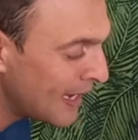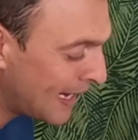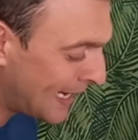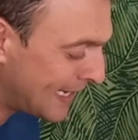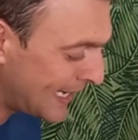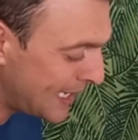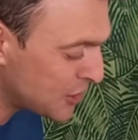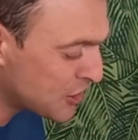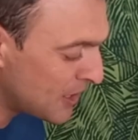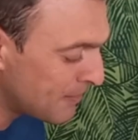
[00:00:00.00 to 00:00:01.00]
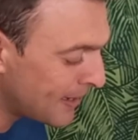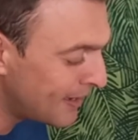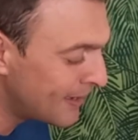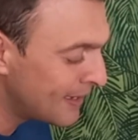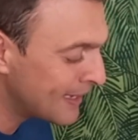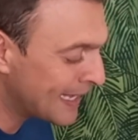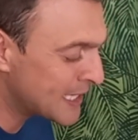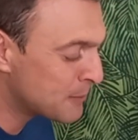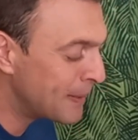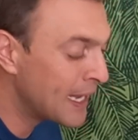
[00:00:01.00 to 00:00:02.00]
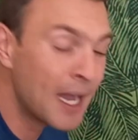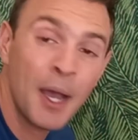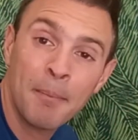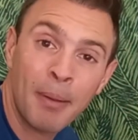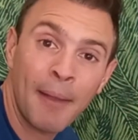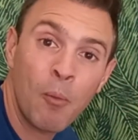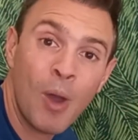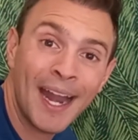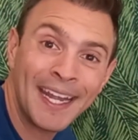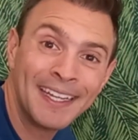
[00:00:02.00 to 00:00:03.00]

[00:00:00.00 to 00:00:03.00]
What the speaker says: And each number gets bigger by 1.